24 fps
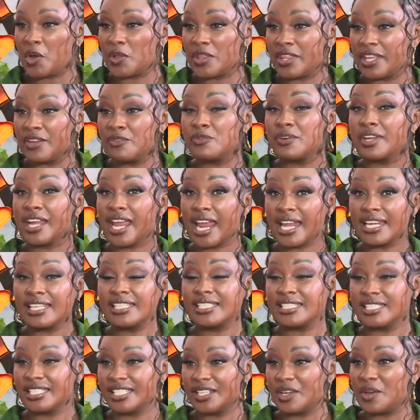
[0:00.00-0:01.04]
the
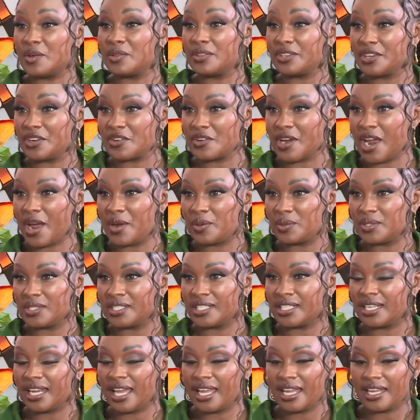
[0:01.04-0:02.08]
reality on the ground,
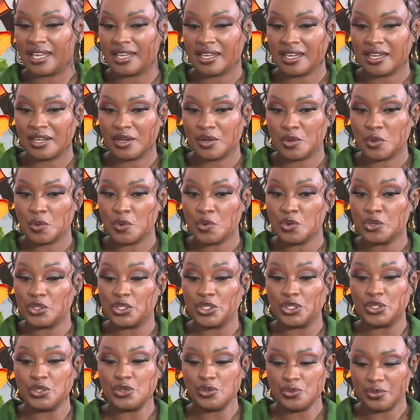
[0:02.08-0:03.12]
like who do
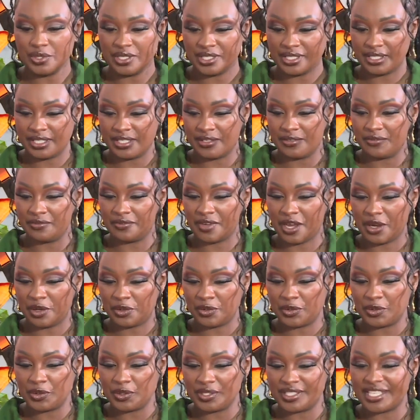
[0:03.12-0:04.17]
you receive
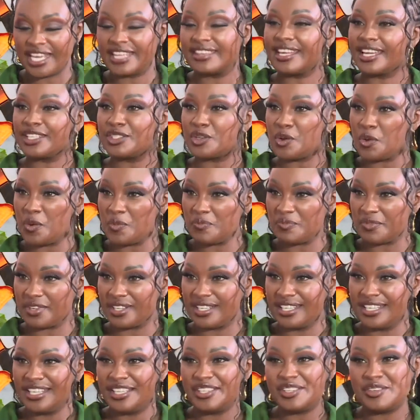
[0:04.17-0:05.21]
across? And that hope
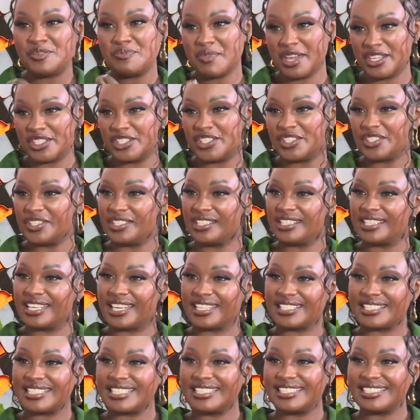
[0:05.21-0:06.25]
you mentioned
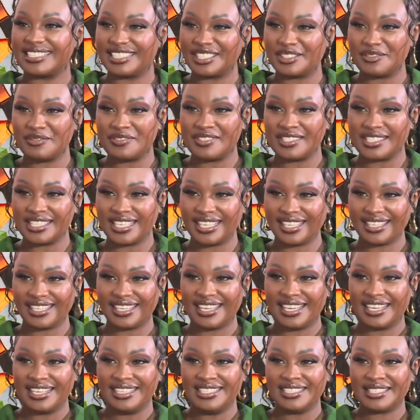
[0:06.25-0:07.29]
that indeed you've seen
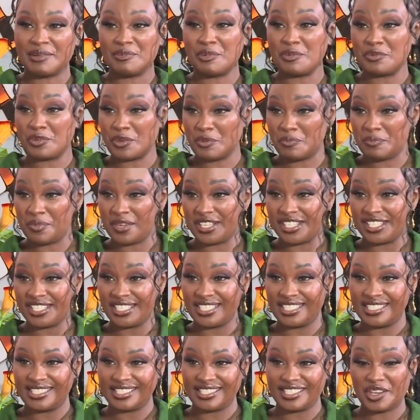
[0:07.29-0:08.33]
some of your
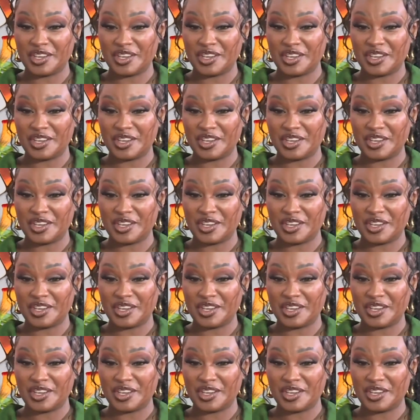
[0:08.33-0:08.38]
patients